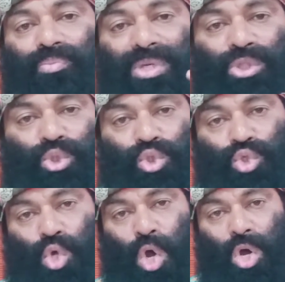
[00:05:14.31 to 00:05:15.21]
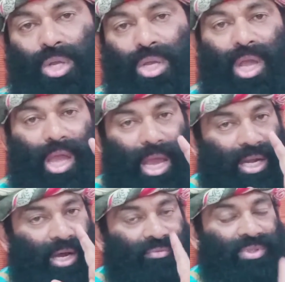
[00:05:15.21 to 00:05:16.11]
be strong and
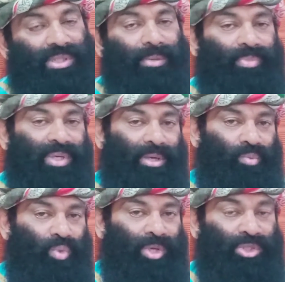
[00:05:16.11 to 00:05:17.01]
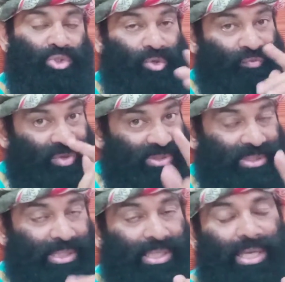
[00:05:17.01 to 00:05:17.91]
after they become very strong
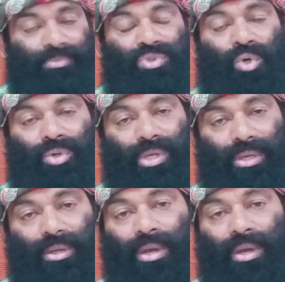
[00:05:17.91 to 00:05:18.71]
physically i'm talking